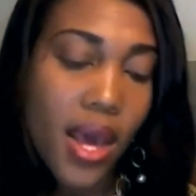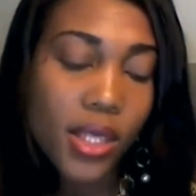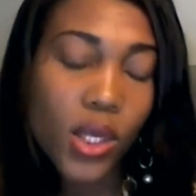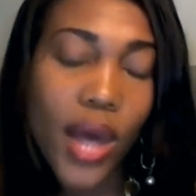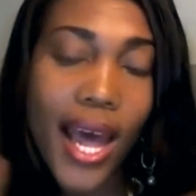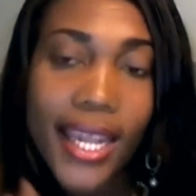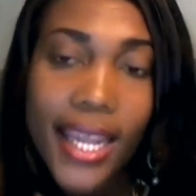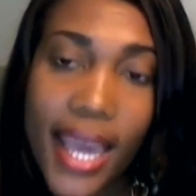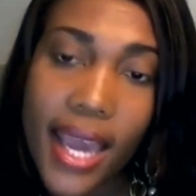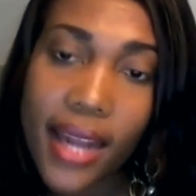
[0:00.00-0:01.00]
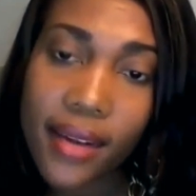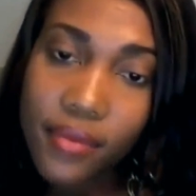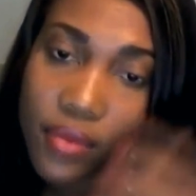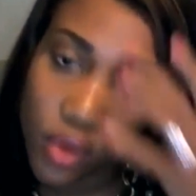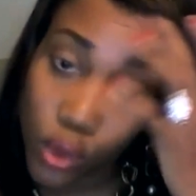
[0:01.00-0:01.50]
So at the end,
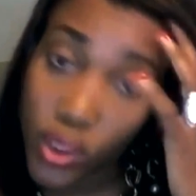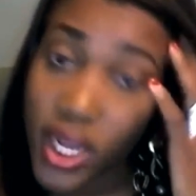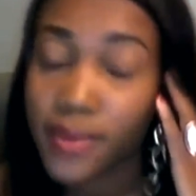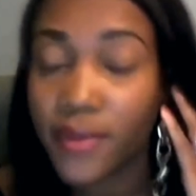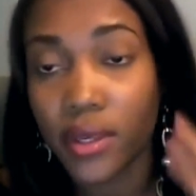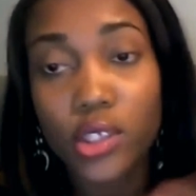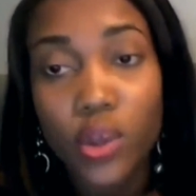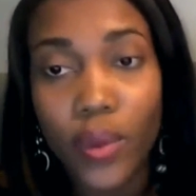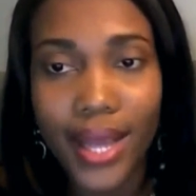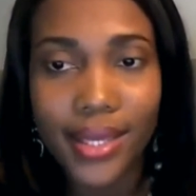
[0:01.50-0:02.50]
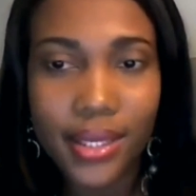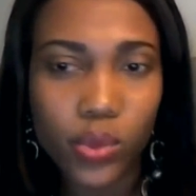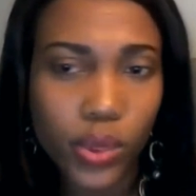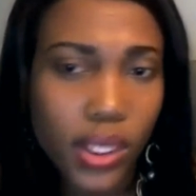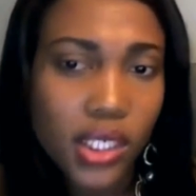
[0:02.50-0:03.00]
2 days before the show, when I see
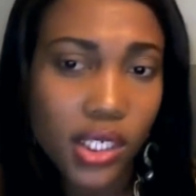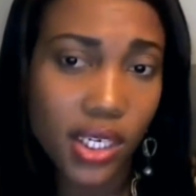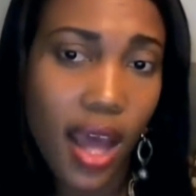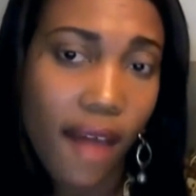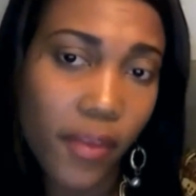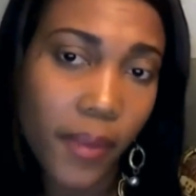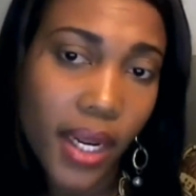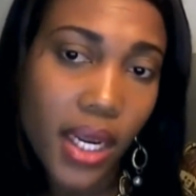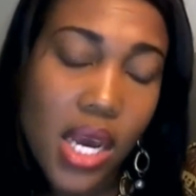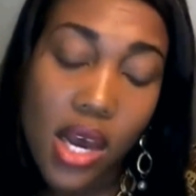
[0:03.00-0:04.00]
really she didn't have the money,